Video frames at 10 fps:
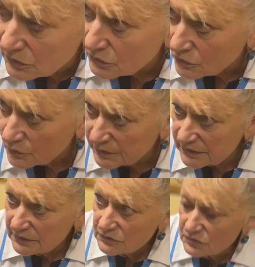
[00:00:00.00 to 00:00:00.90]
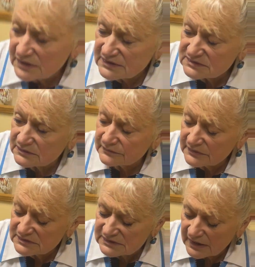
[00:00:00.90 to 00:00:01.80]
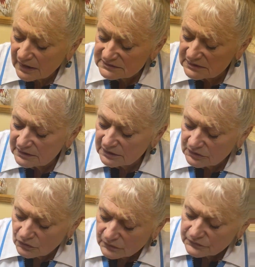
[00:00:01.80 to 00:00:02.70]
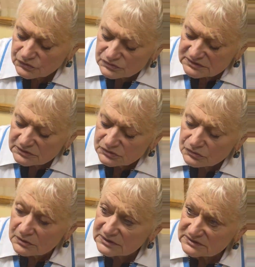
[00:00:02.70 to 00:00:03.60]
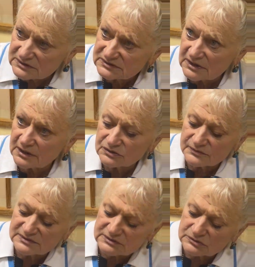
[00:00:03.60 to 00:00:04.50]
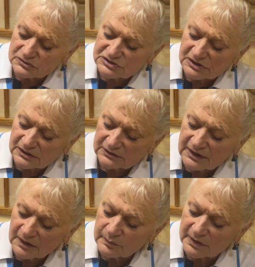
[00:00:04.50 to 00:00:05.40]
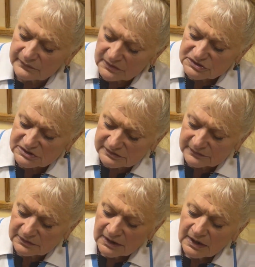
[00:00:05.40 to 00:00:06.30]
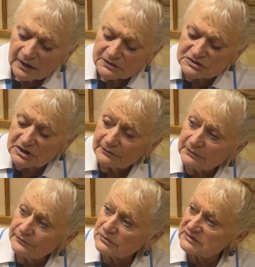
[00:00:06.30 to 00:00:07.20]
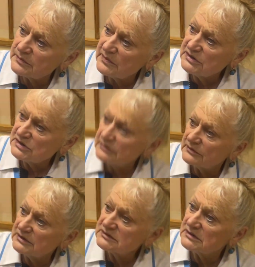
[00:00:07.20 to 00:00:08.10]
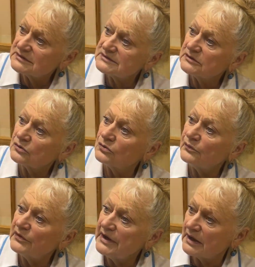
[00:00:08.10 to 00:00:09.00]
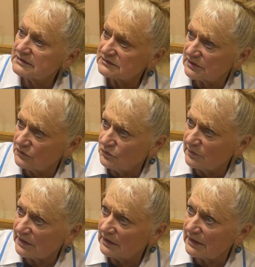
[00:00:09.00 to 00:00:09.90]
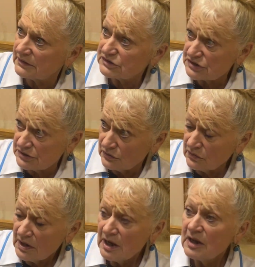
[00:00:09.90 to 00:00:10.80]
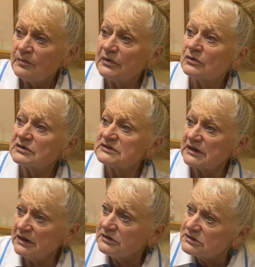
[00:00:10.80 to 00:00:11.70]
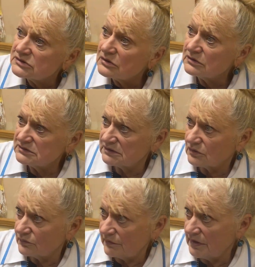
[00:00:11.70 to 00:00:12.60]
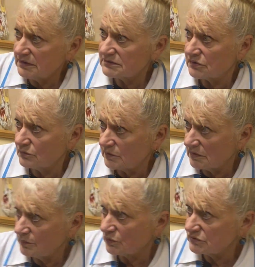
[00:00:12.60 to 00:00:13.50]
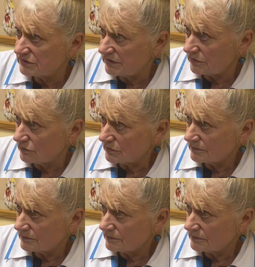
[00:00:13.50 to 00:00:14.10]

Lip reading: opening together with axillary nerve to the dorsal side of the surgical neck, by which it will travel for the meeting with the circumflex humeral anterior, because it is called circumflex humeral posterior.